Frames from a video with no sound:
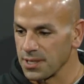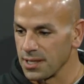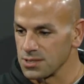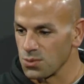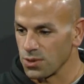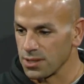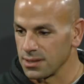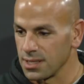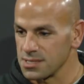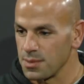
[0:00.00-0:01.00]
guys working in
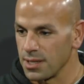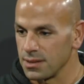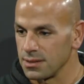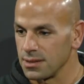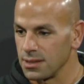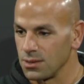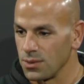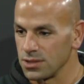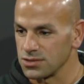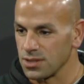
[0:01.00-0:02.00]
that spot while